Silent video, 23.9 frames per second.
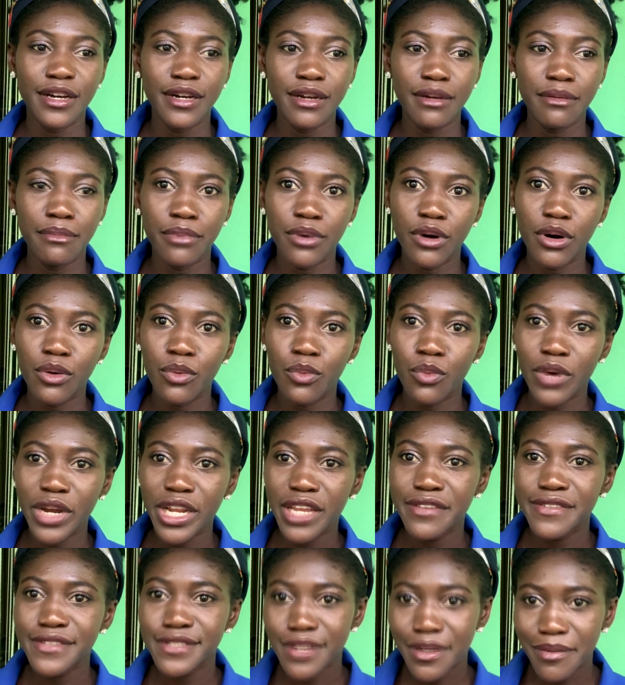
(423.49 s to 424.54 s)
But what if
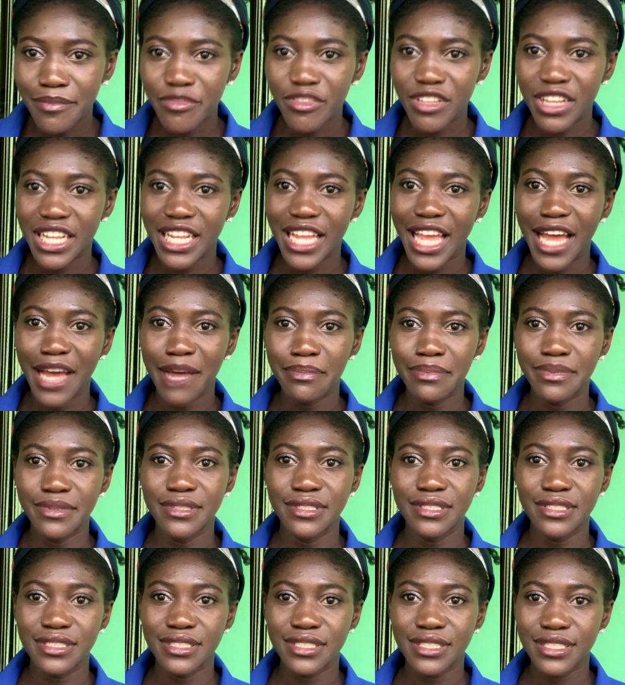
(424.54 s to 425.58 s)
something
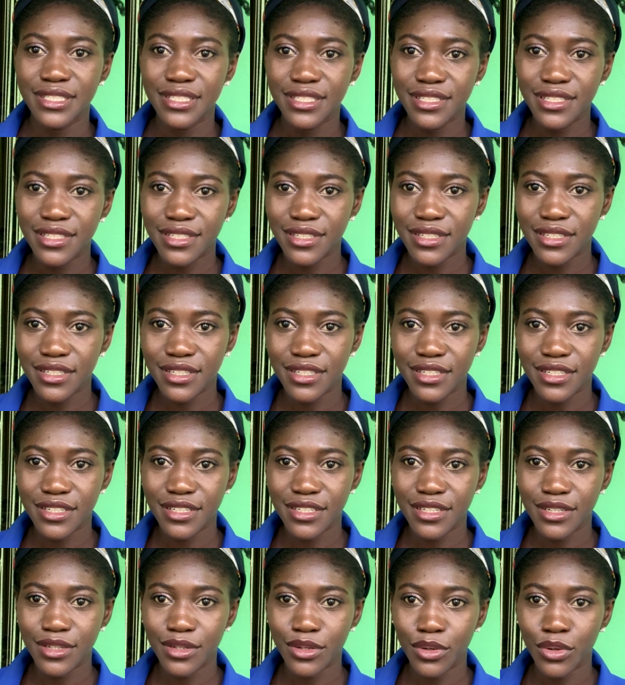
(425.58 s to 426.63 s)
happens?
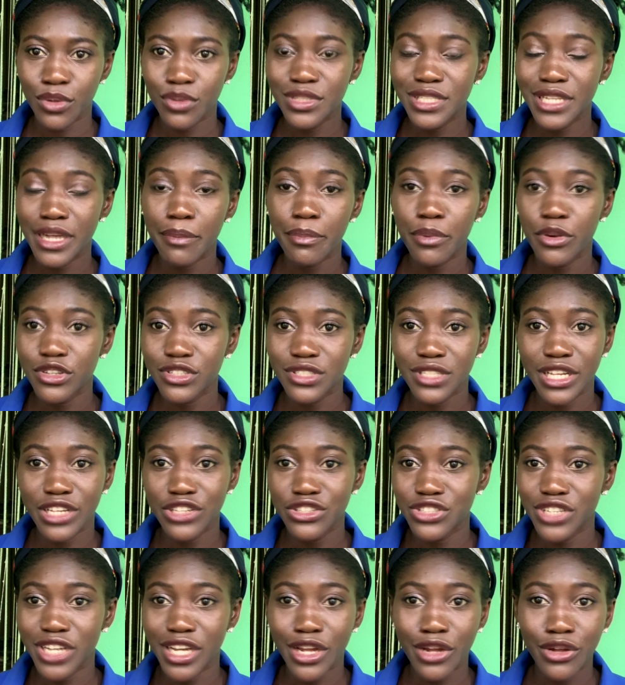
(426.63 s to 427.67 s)
Who's that person that's
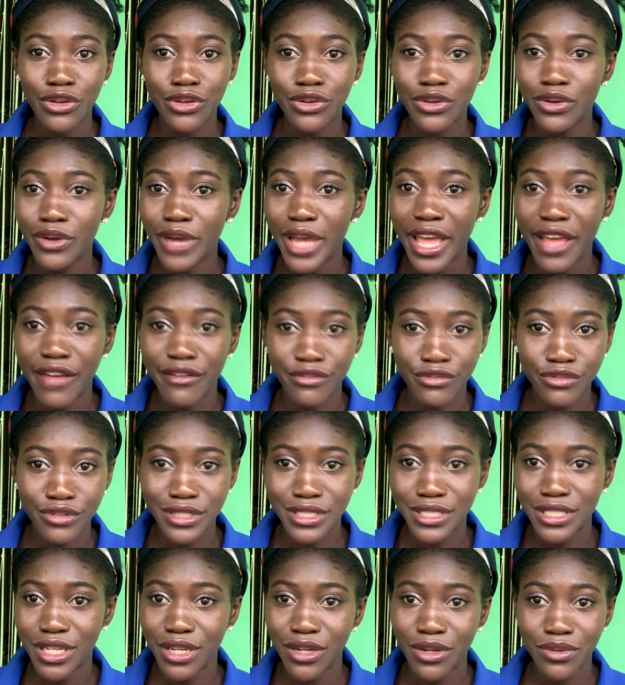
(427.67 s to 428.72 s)
checking on you every
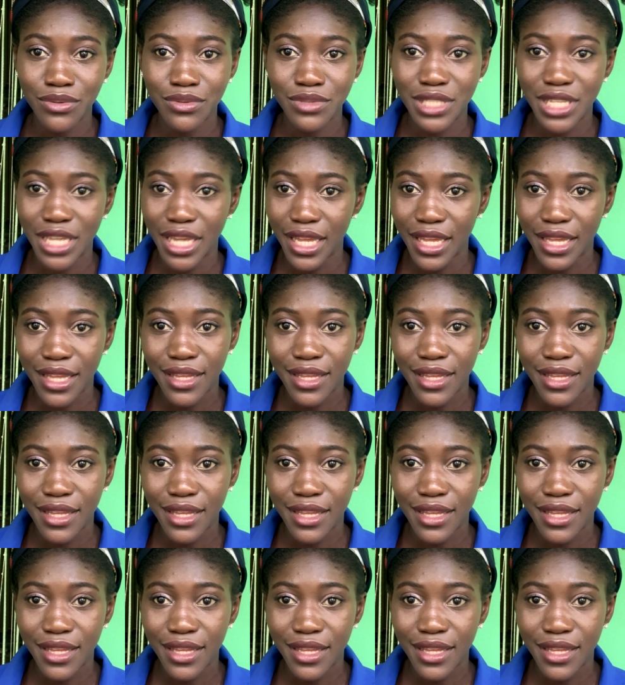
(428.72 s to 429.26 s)
single day?